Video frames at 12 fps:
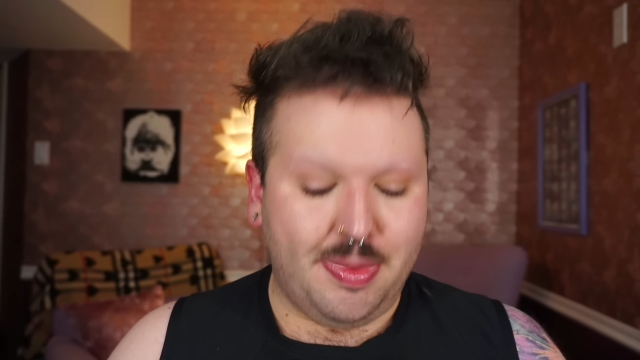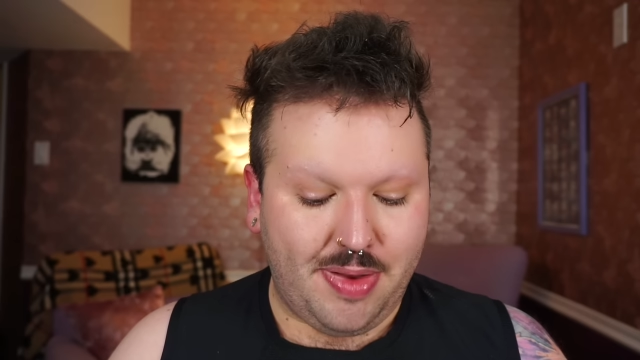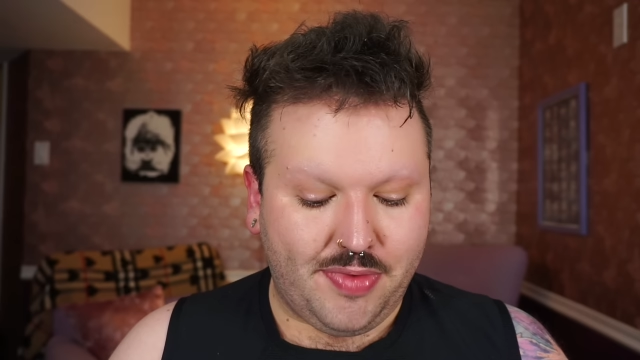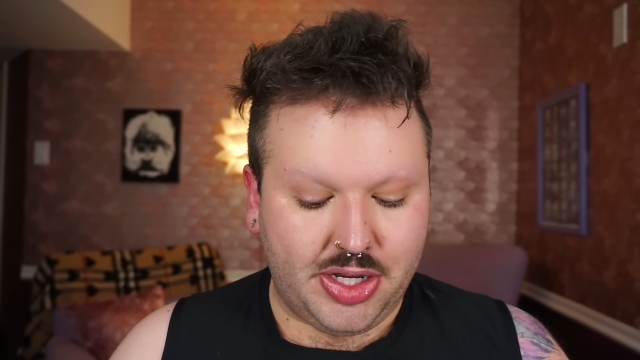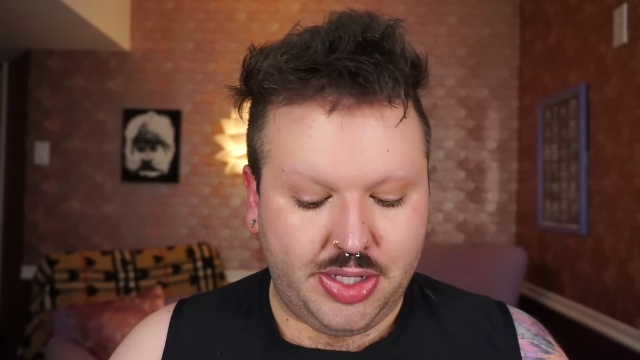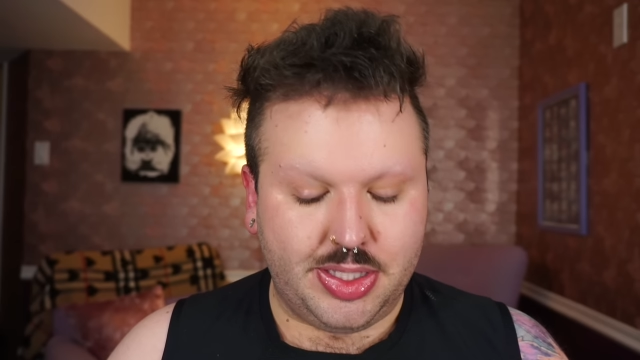Speaker 1: ever going
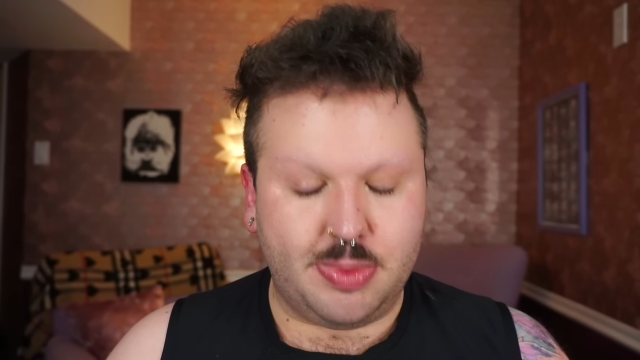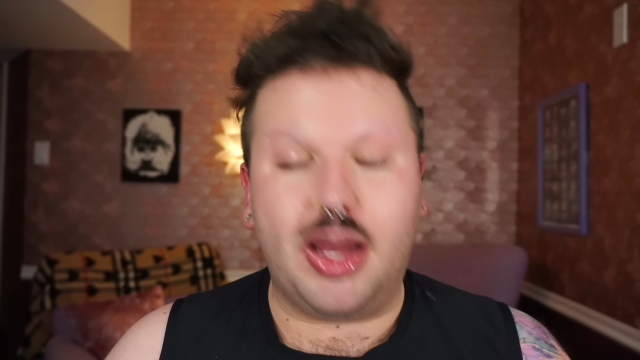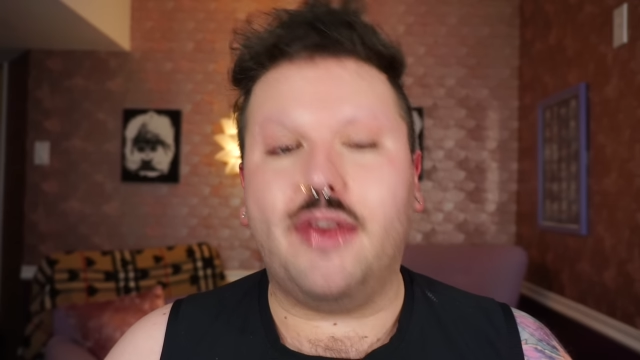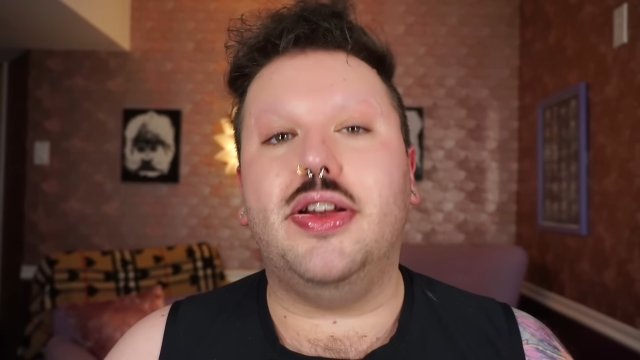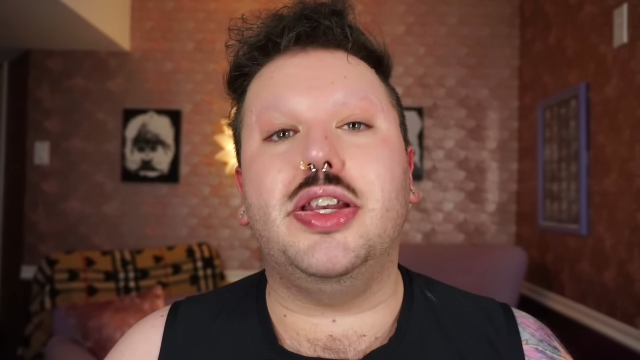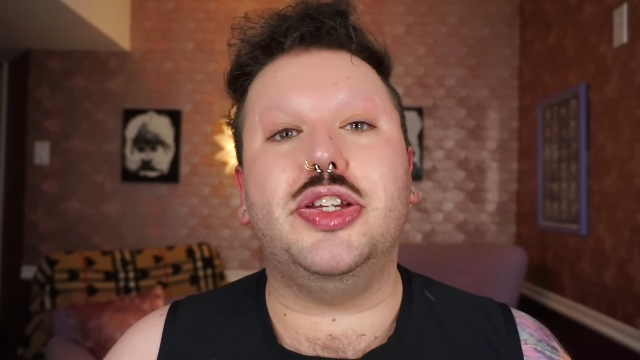to use the powder
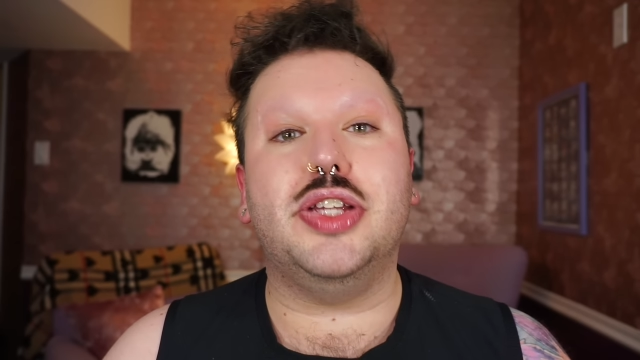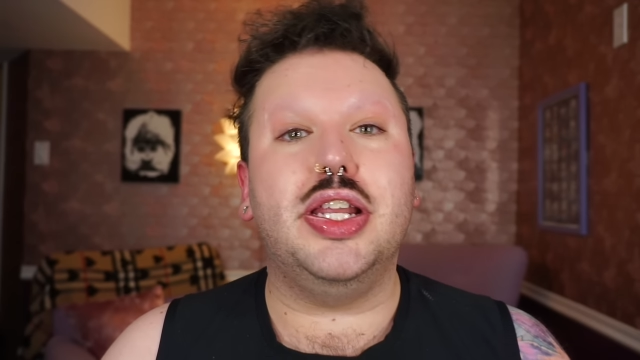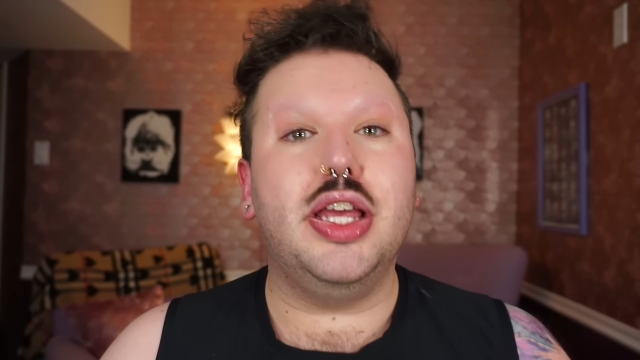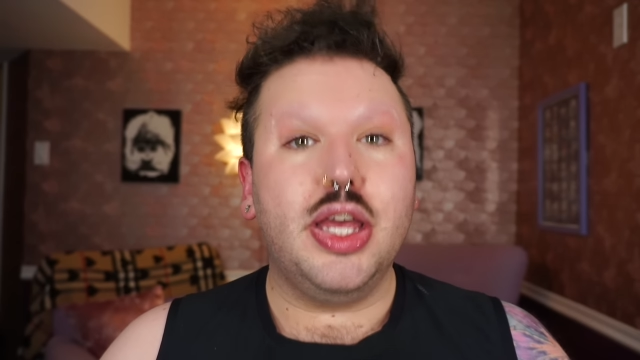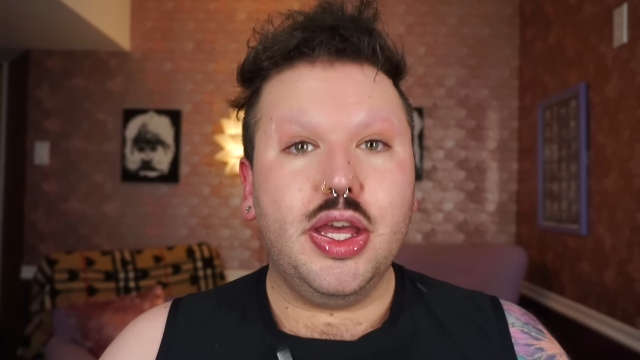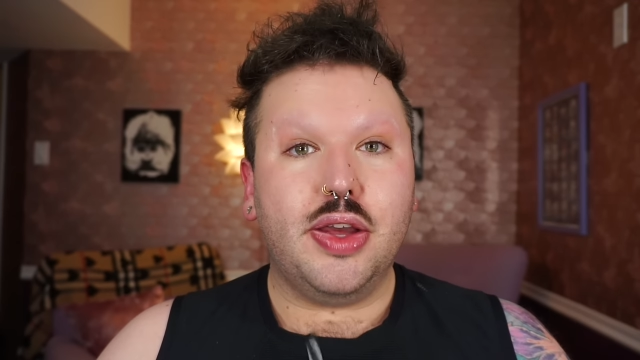foundation.
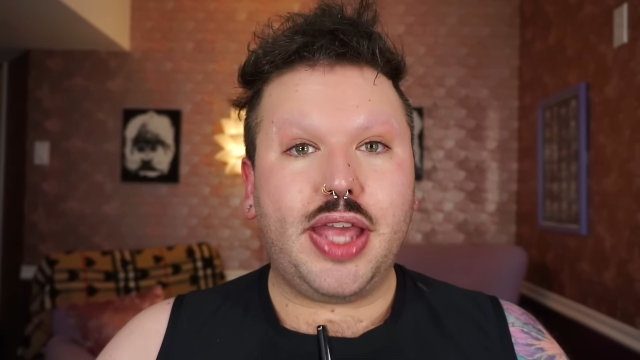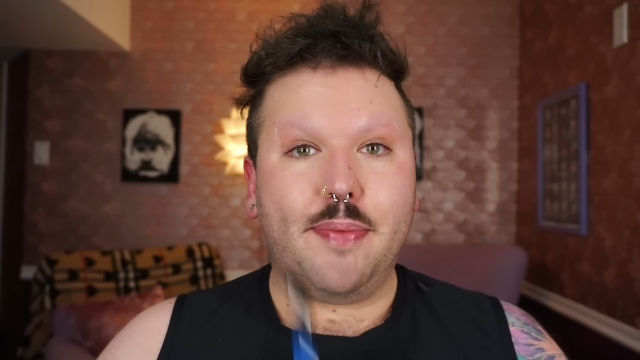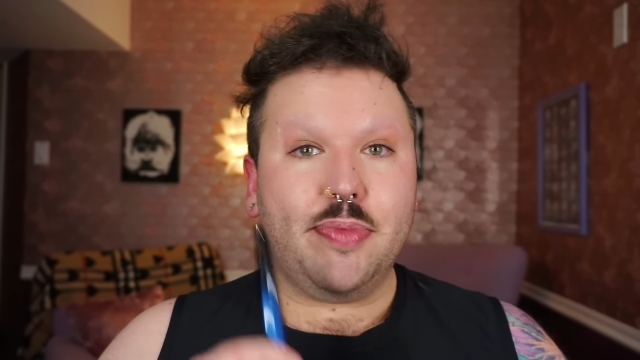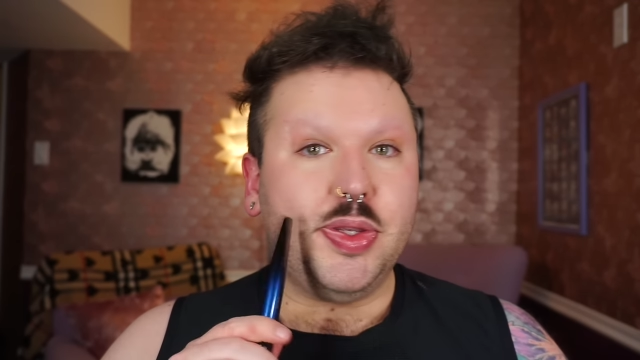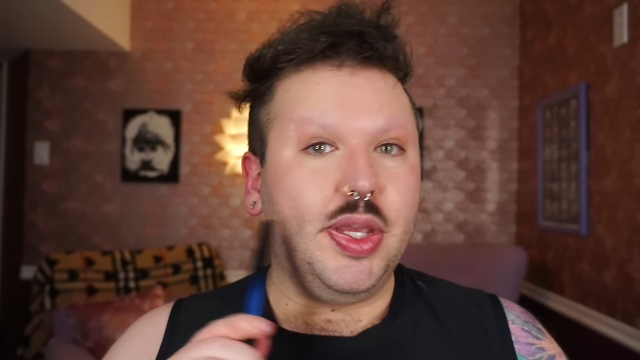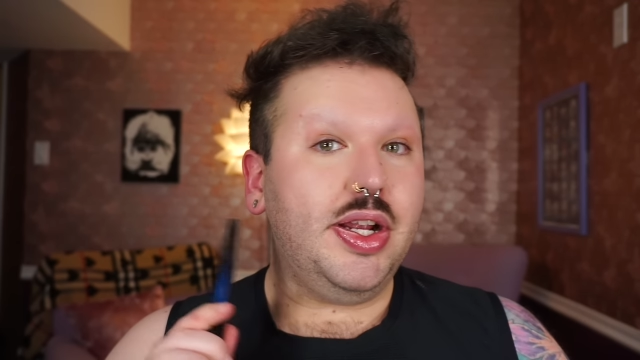Okay, so
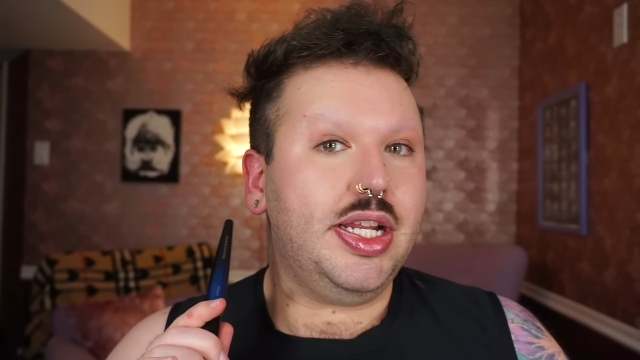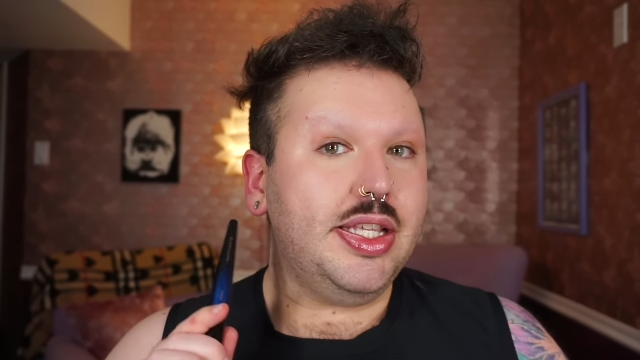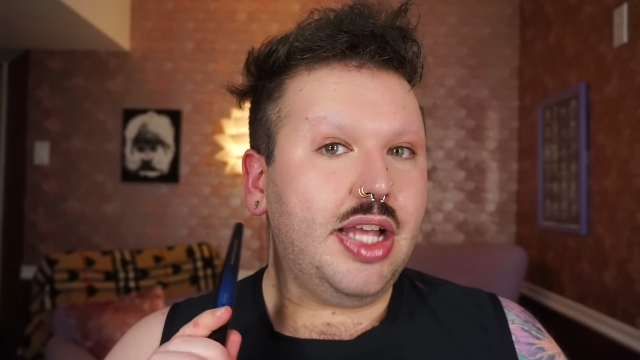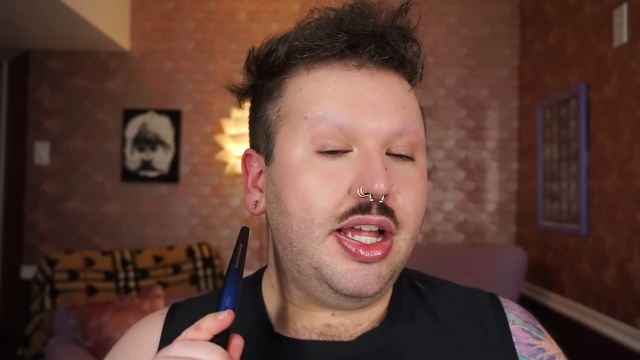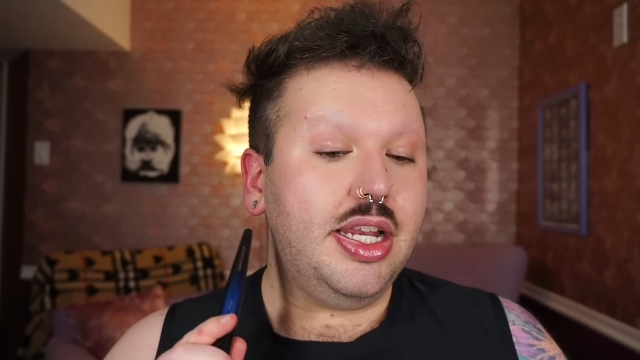here it is on